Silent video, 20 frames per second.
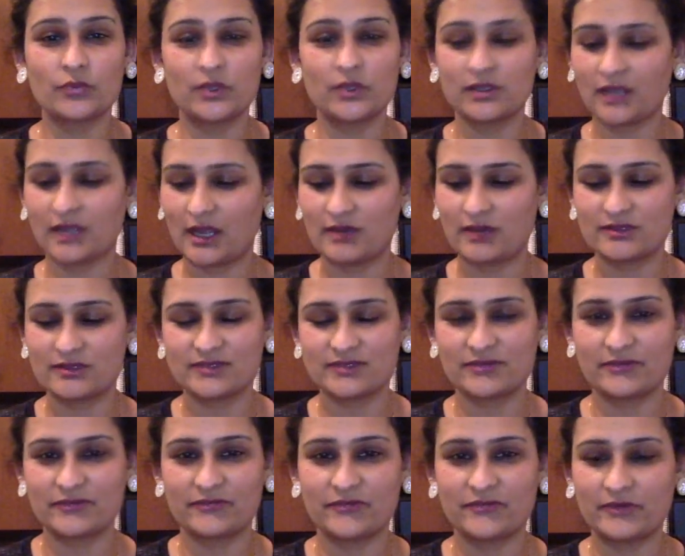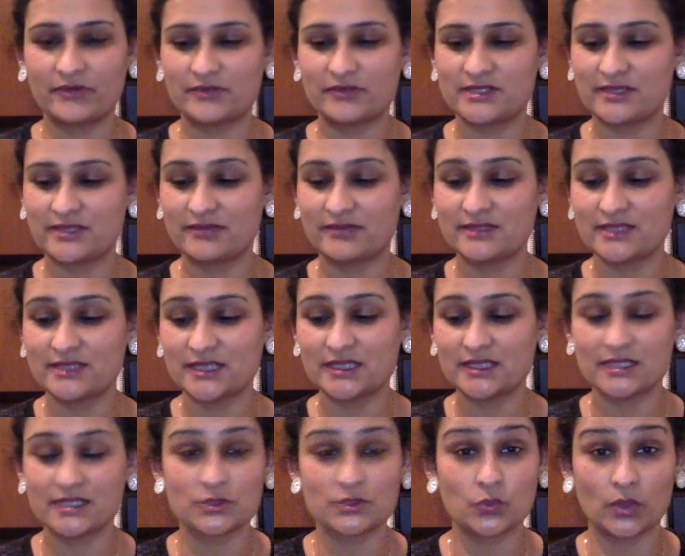We'll answer February 17th
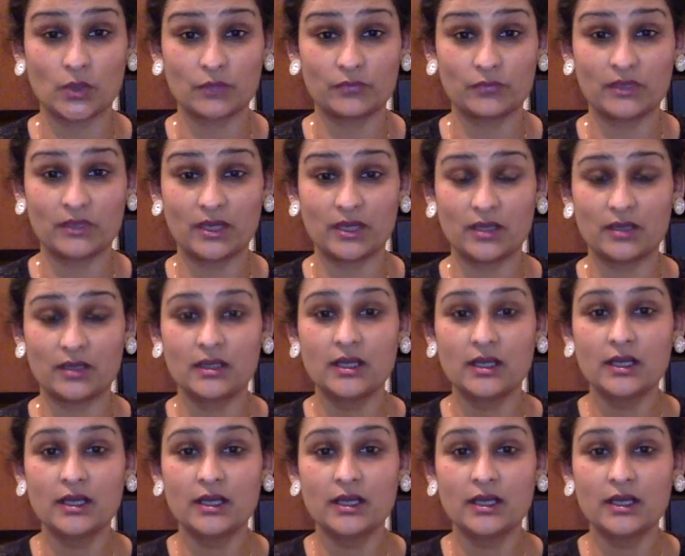is what we are